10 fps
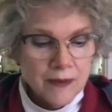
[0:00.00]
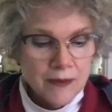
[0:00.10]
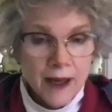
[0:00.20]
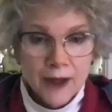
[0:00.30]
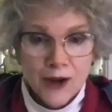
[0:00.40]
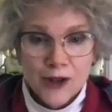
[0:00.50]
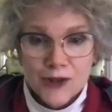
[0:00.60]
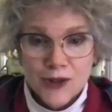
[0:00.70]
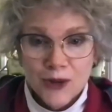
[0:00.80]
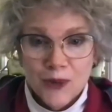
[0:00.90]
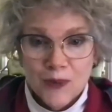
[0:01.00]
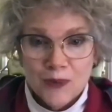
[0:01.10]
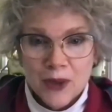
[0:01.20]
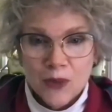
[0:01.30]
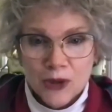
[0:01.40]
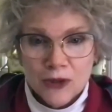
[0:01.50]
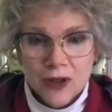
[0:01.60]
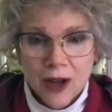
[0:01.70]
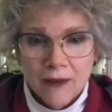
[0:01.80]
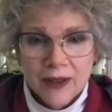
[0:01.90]
God also made a wonderful
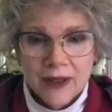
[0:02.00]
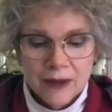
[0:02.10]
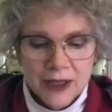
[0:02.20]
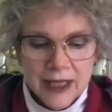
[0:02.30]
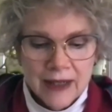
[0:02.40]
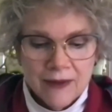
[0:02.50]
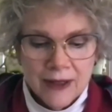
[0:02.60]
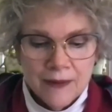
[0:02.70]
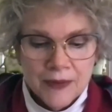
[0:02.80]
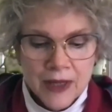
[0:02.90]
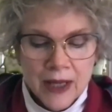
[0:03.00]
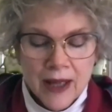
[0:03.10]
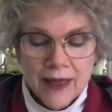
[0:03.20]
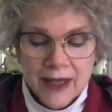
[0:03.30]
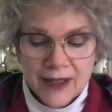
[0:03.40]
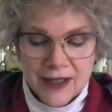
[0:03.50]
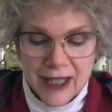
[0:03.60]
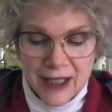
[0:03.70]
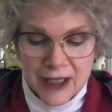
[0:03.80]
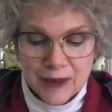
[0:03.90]
covenant with David that his
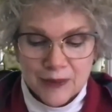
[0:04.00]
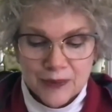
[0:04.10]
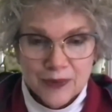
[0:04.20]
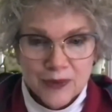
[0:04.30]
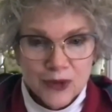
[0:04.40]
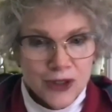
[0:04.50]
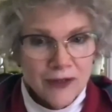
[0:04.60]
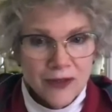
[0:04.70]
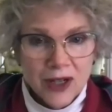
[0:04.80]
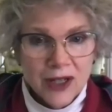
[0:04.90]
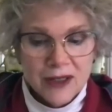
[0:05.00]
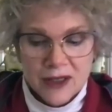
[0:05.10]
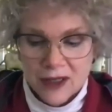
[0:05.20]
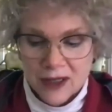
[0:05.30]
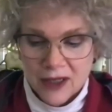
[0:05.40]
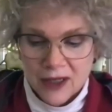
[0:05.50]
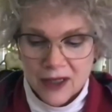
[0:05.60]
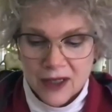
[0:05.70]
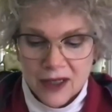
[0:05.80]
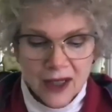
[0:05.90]
kingdom would never end,
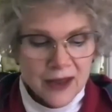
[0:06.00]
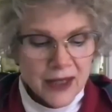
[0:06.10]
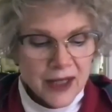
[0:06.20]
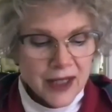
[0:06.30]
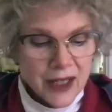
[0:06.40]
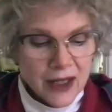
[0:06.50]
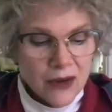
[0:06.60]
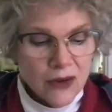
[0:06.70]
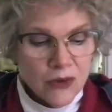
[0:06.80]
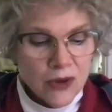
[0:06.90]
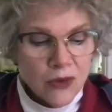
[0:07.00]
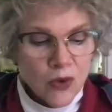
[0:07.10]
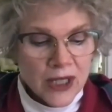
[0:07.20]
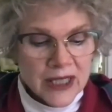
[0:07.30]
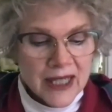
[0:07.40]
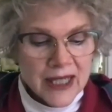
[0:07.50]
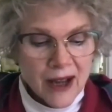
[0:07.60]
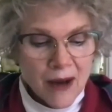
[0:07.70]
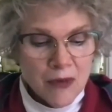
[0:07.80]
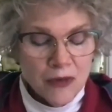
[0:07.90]
and that a king will one day
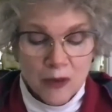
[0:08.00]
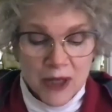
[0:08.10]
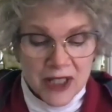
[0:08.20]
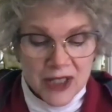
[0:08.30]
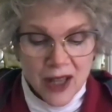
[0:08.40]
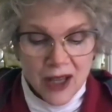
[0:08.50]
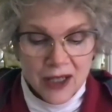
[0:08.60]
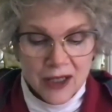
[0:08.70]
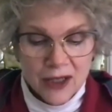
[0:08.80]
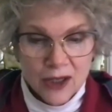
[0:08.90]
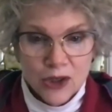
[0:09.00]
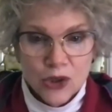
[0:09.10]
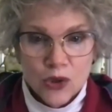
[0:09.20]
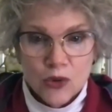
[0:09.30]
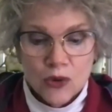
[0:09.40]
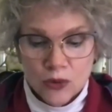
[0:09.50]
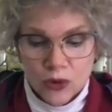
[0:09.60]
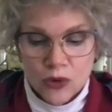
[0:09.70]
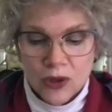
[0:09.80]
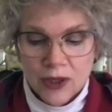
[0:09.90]
come from his line who will
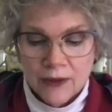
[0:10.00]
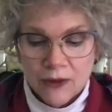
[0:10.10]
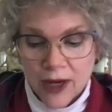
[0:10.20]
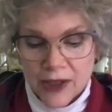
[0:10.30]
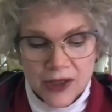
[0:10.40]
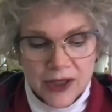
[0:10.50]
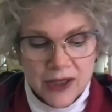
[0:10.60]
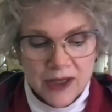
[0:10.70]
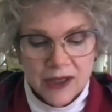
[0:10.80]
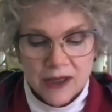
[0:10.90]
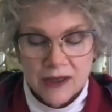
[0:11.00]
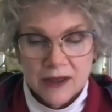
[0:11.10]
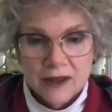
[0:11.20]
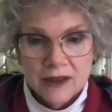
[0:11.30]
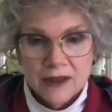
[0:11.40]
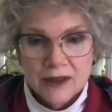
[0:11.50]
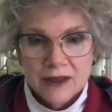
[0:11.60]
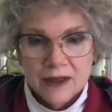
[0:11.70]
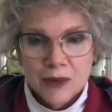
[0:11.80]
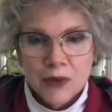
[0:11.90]
rule in righteousness
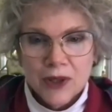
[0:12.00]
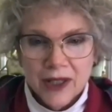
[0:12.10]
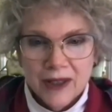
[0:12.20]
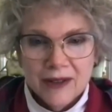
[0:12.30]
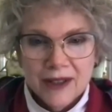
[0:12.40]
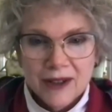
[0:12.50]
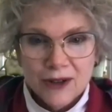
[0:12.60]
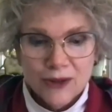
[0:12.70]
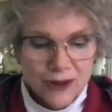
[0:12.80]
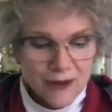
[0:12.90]
and will heal the earth.